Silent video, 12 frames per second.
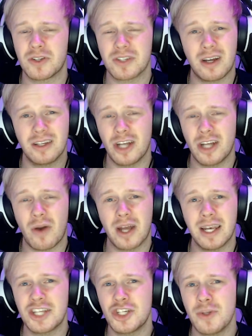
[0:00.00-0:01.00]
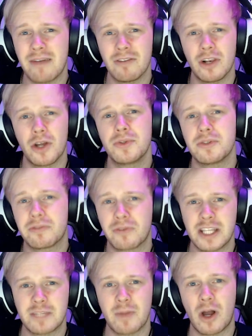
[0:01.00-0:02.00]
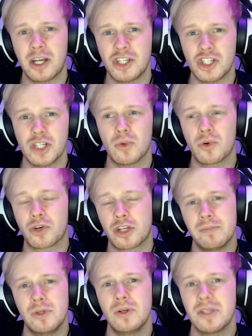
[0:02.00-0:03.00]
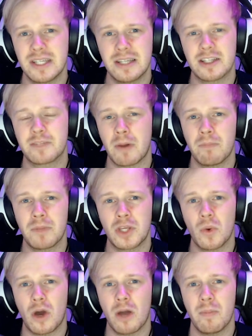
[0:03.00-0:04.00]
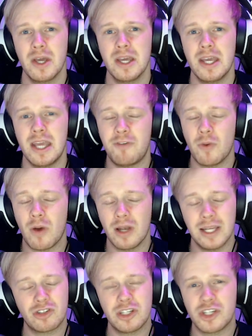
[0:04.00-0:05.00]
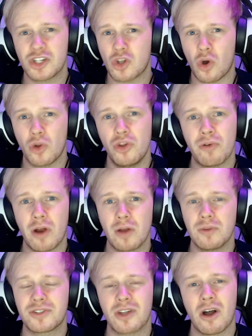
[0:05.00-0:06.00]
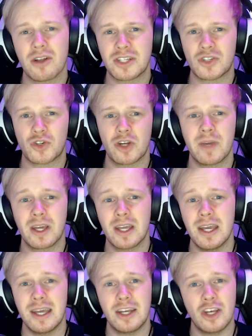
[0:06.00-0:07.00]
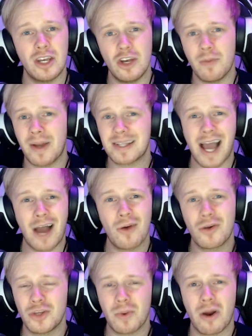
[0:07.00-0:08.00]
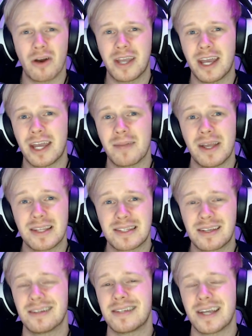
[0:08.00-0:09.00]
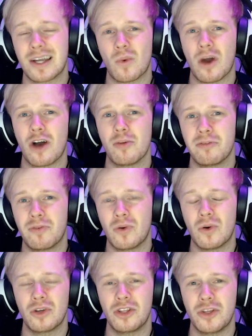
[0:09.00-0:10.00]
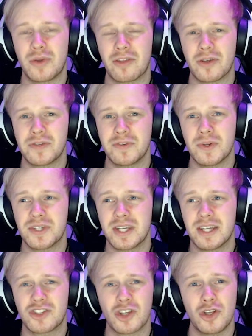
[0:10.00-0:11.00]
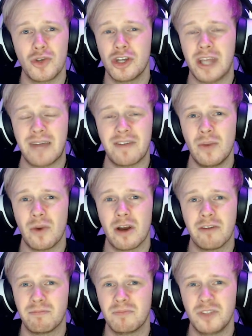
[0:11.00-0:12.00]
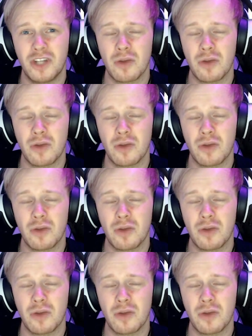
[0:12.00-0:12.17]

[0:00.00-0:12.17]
you know, unless you have loads of friends behind you or a community that's bumping you up, if you are literally just on your own starting streaming, no matter how good you are at a game, it's going to take a while before you get those viewers in. So you could have anywhere, you know,